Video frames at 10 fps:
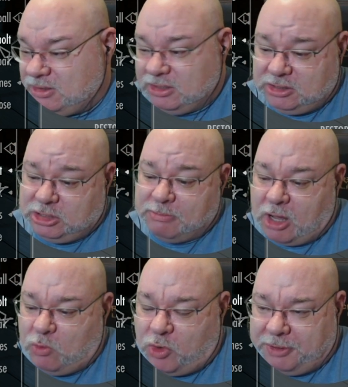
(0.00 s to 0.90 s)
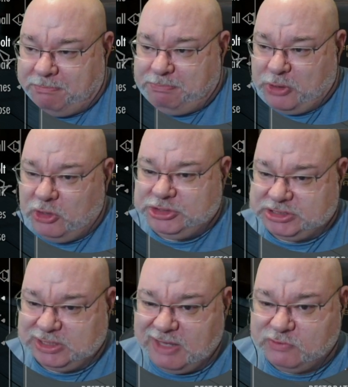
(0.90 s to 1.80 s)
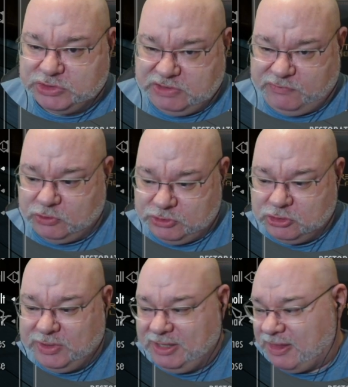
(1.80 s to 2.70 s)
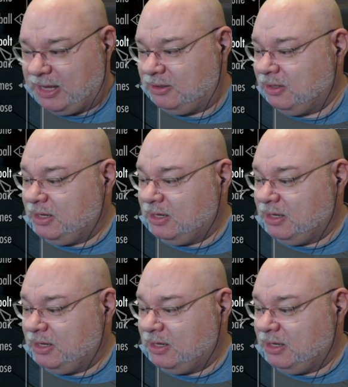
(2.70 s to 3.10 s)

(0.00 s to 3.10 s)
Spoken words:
you might want to purchase levels if you're doing that